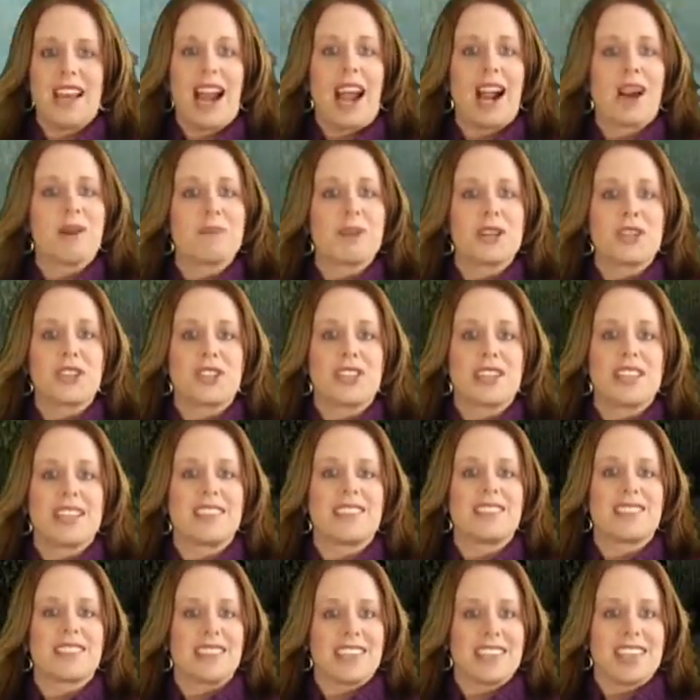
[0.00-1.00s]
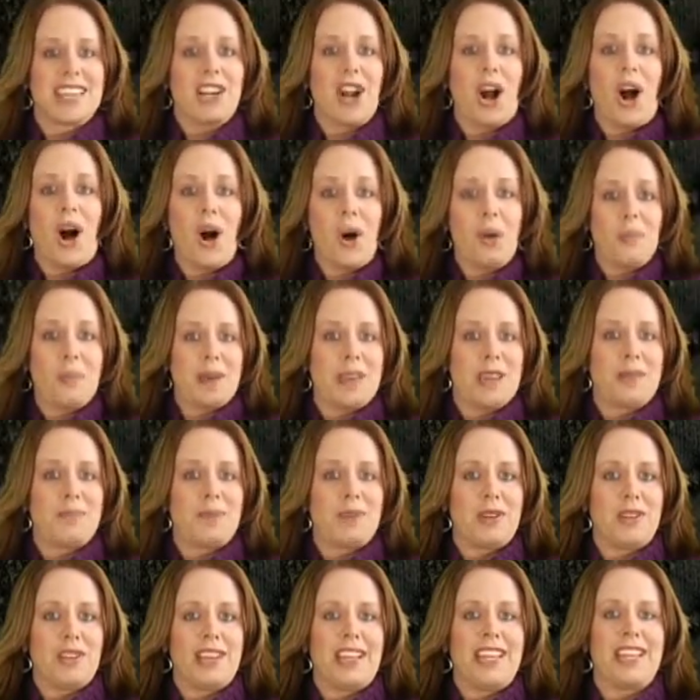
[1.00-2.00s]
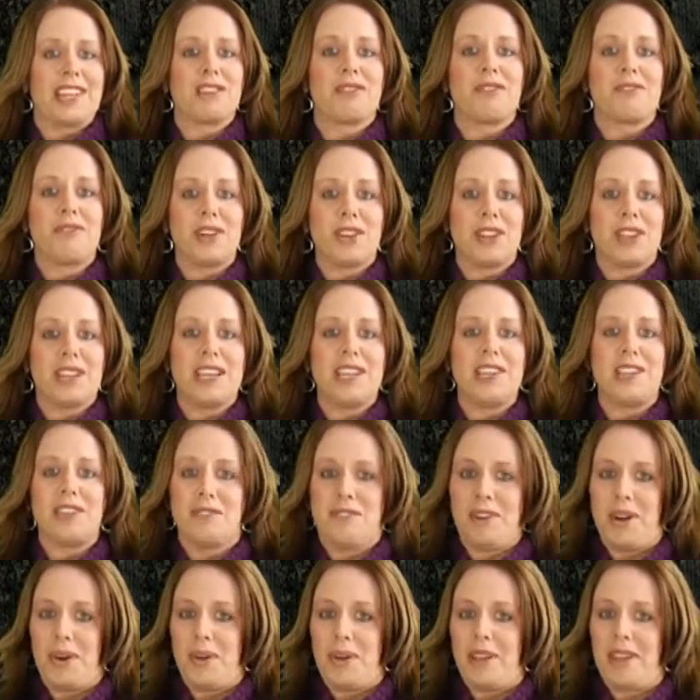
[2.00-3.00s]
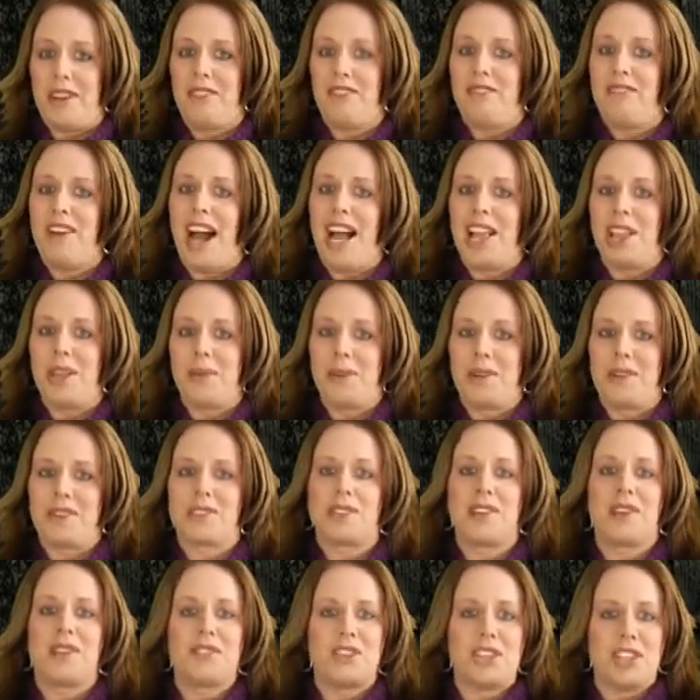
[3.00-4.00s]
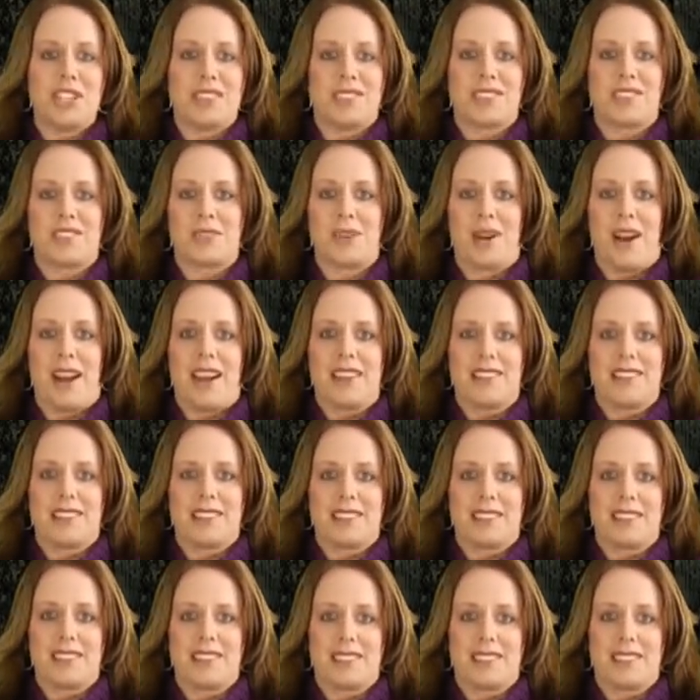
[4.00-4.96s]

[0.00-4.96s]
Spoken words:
Our mission is to lead all people into fully devoted followers of Jesus Christ.